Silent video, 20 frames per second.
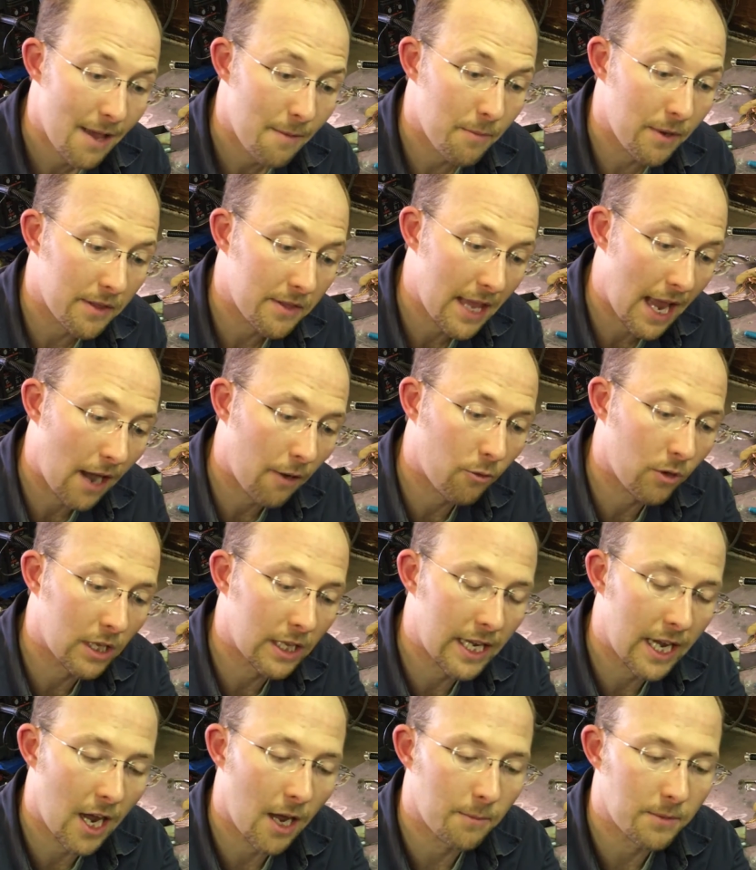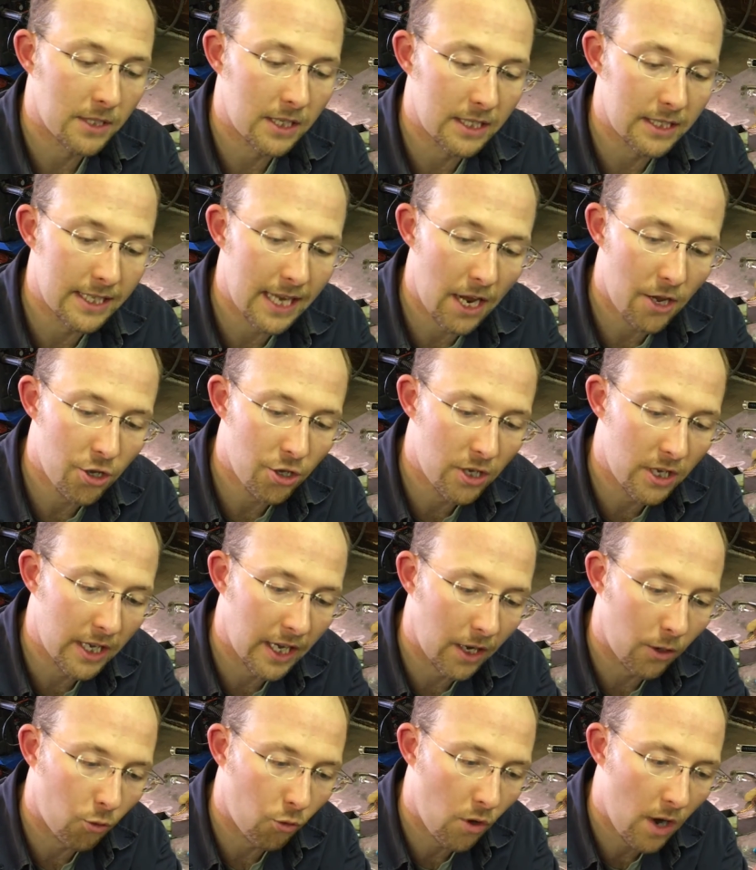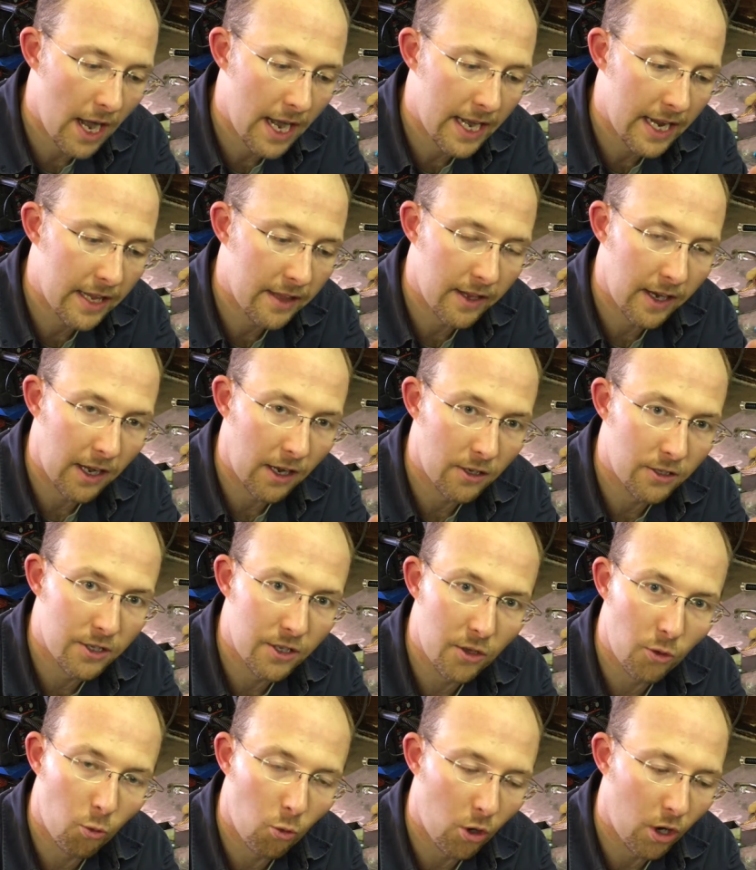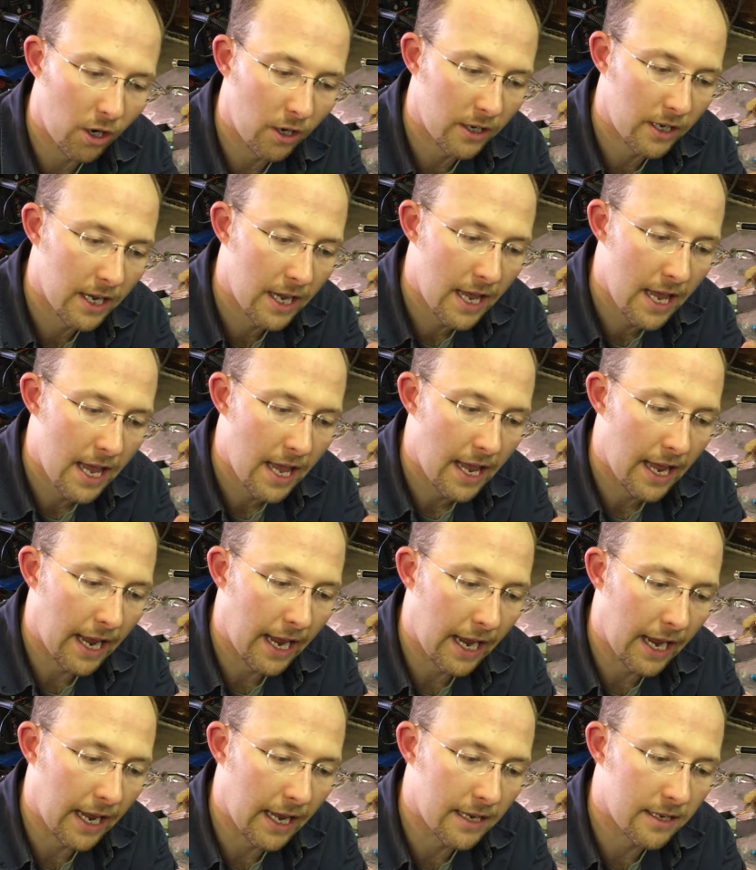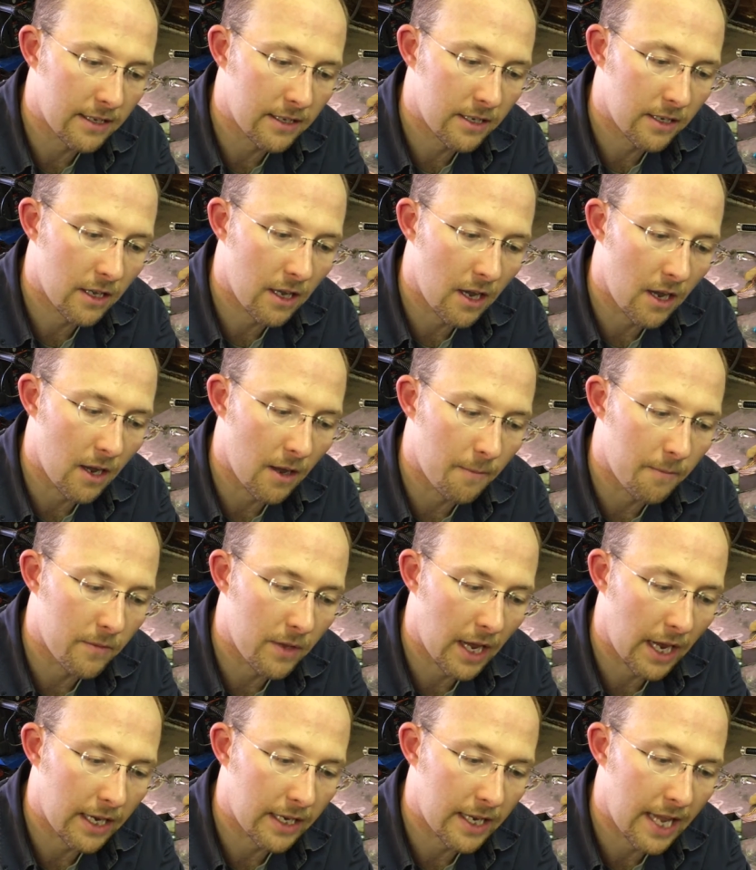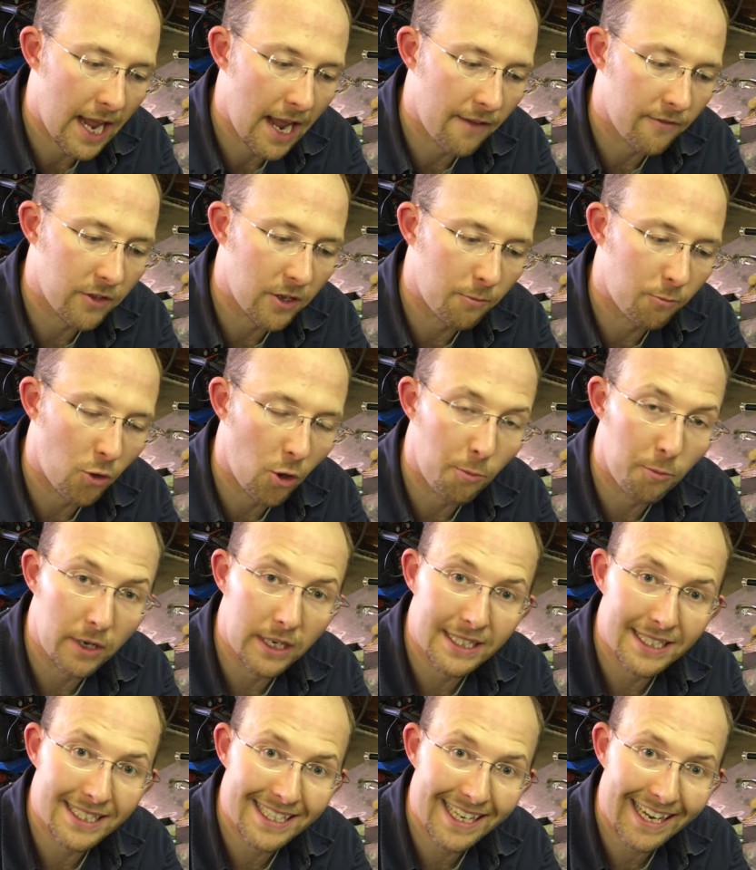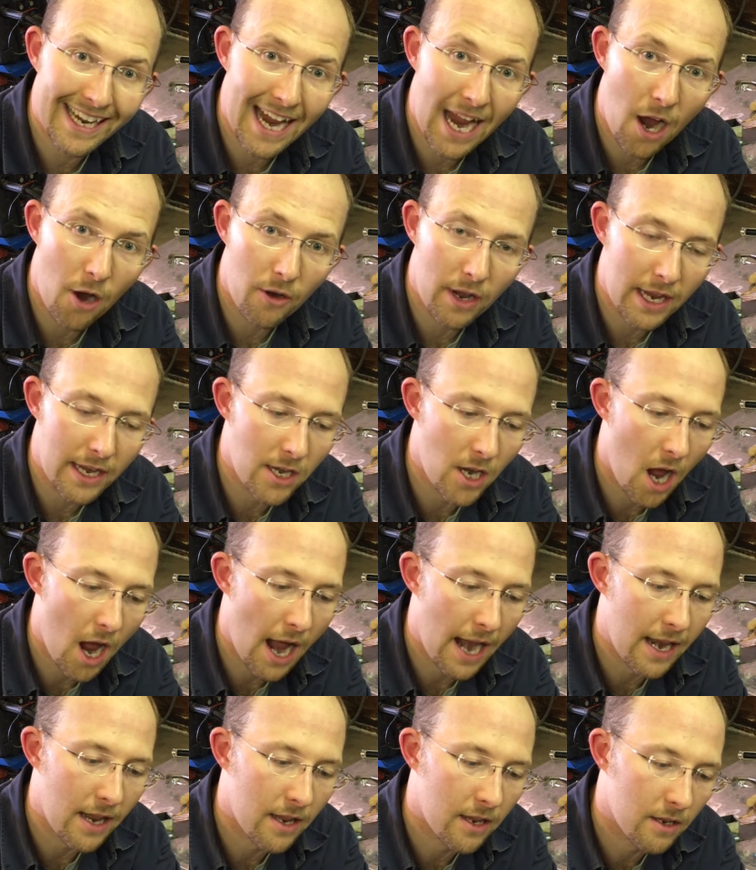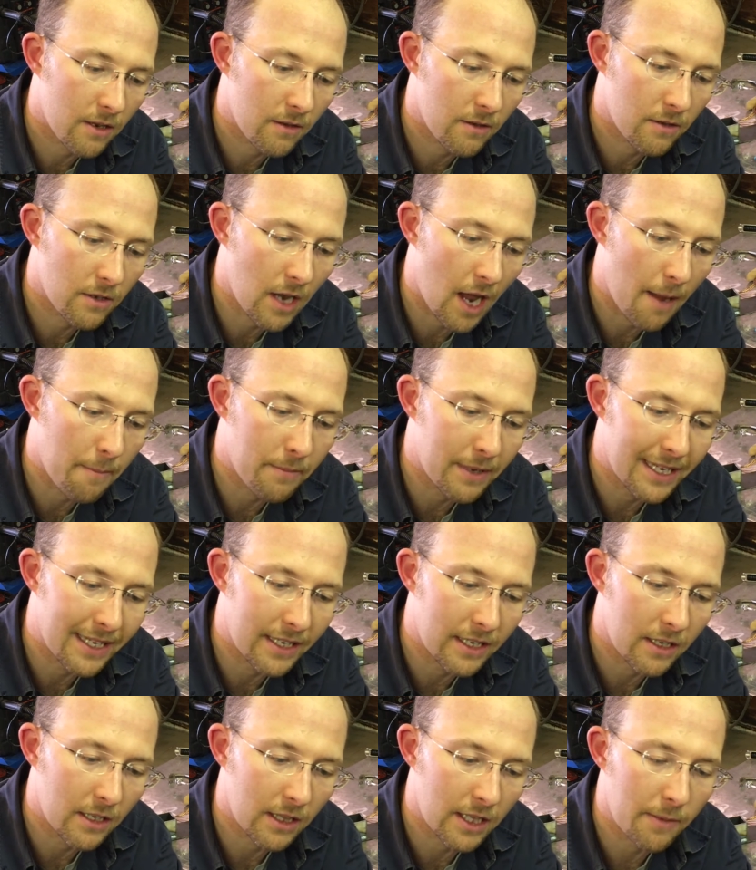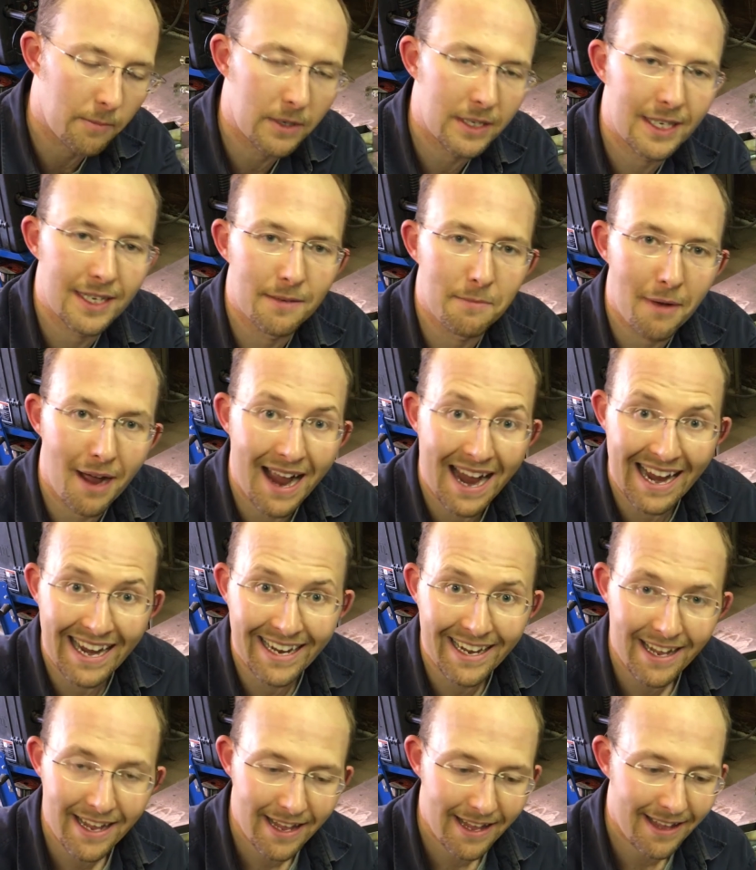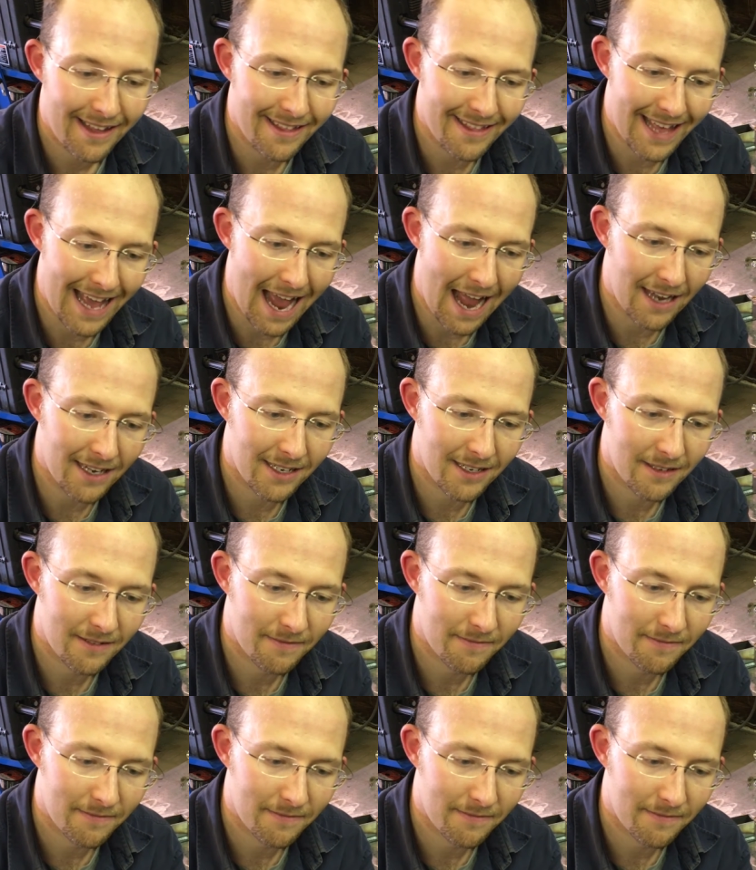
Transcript: but that really helps because now you can get right in there to the work and um, and have the appropriate stick out and not not be limited by that.